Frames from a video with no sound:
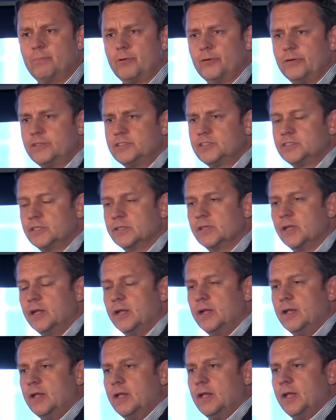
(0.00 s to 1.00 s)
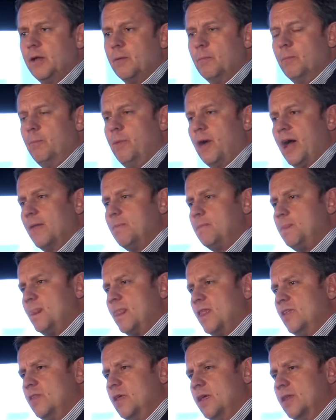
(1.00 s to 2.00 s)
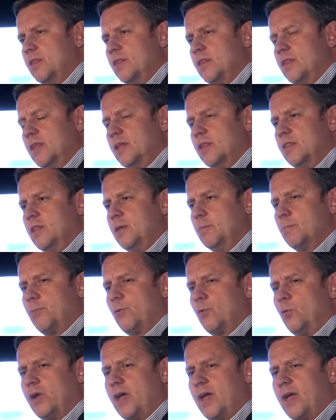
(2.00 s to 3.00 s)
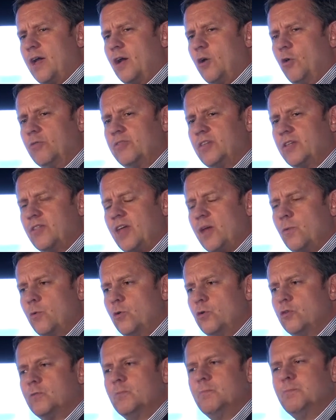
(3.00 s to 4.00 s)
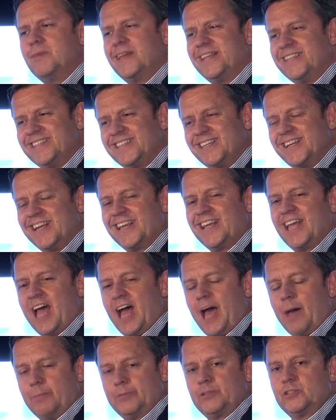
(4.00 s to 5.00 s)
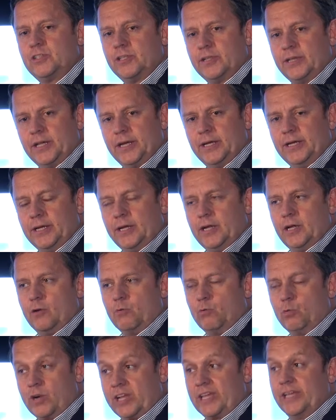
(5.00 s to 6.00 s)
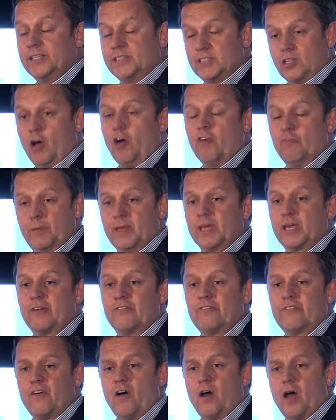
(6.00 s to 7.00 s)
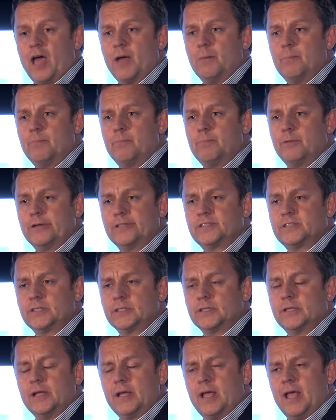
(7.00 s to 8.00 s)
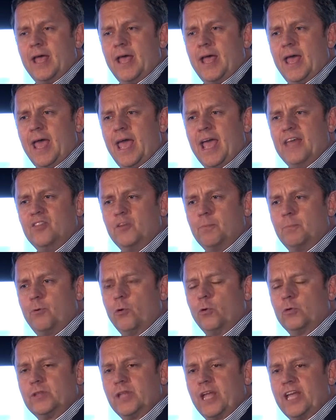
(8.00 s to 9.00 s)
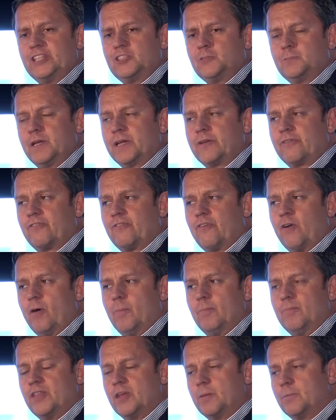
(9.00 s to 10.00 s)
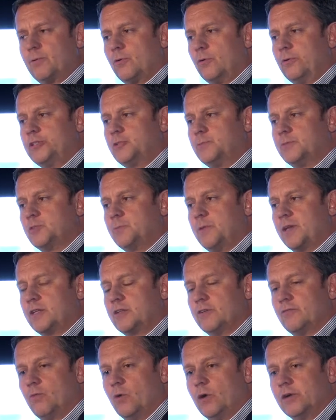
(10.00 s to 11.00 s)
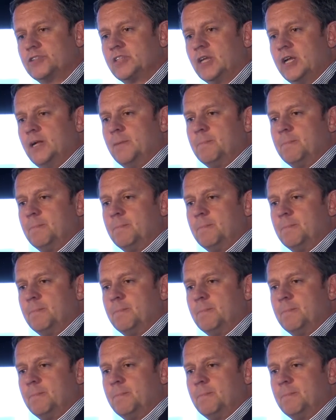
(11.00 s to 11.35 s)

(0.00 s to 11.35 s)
person. But the employer held that they weren't mentally up to the rigours of being a fire person. And the important aspect from the employer's perspective was,